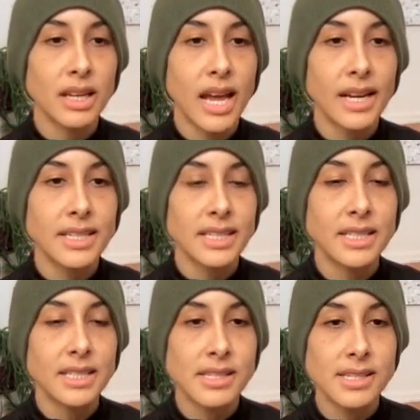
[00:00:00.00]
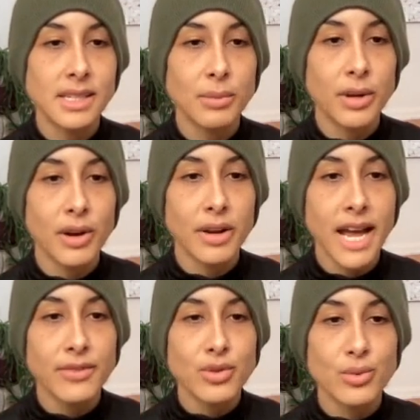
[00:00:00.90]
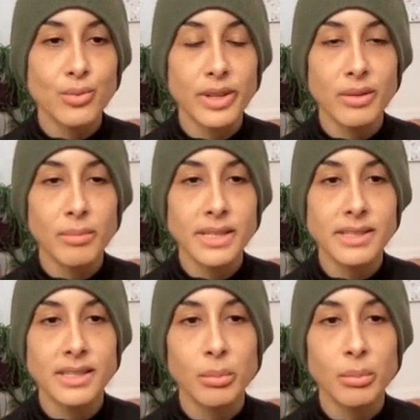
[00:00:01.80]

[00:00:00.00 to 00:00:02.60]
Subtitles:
connect in to see what our natural rhythm is.